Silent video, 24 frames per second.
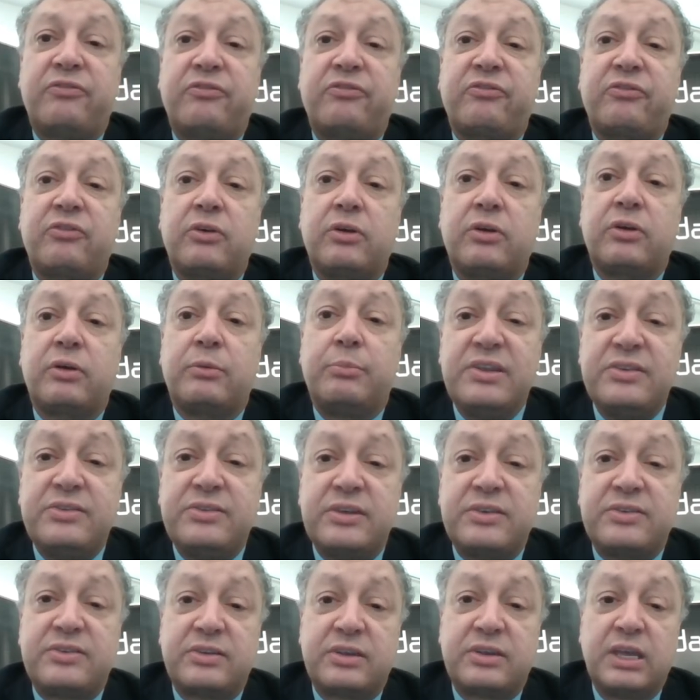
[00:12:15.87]
business
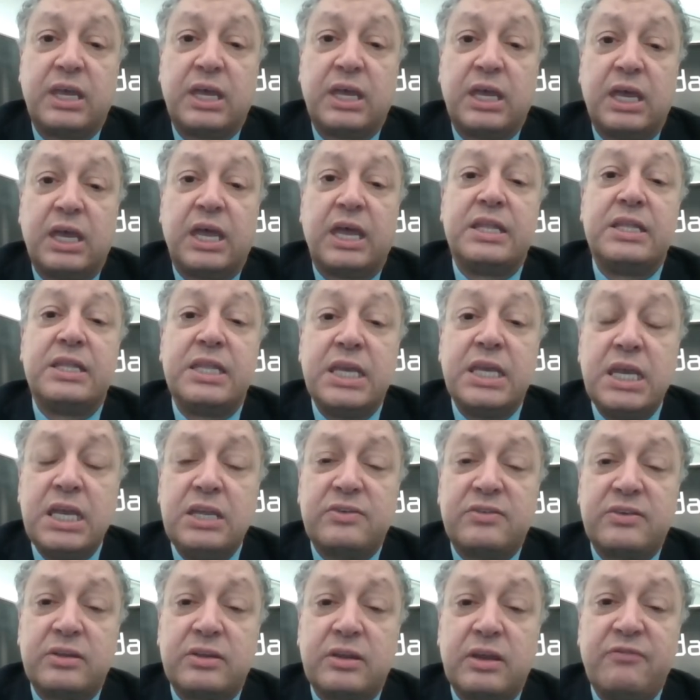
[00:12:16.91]
and needs
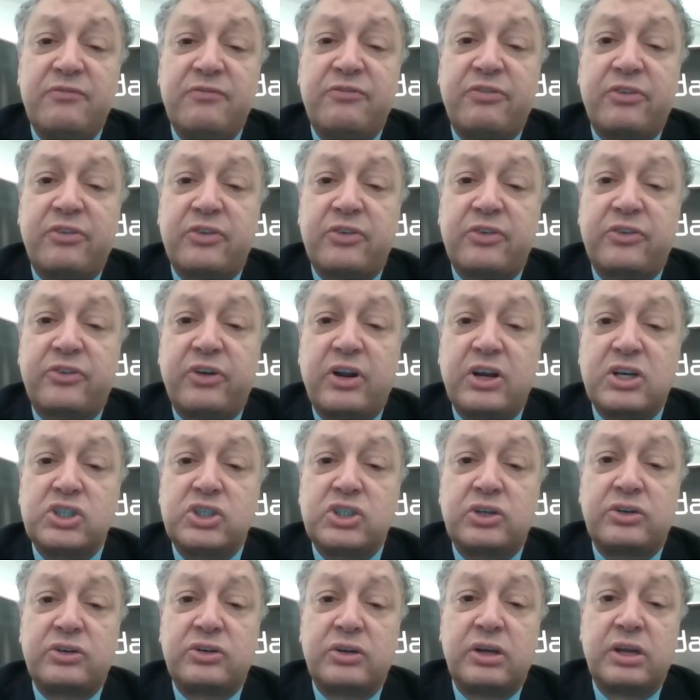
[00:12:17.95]
and infrastructure
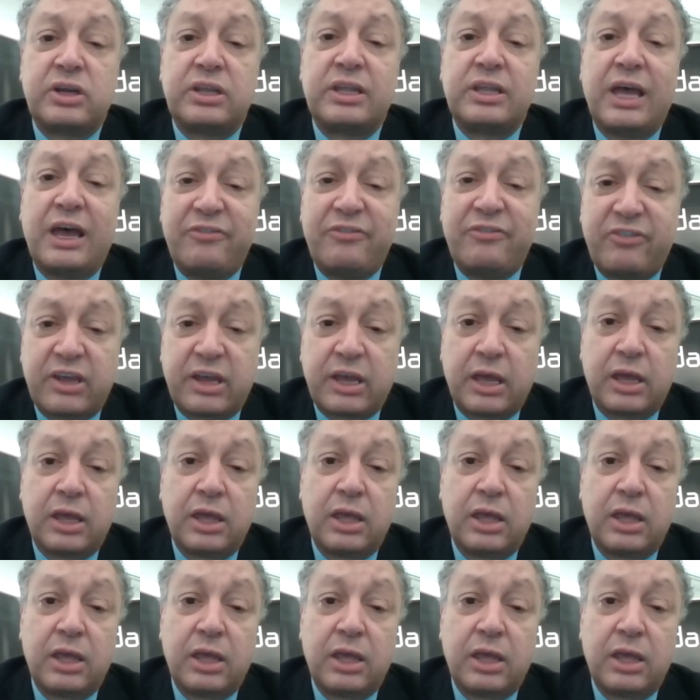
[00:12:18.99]
in Africa,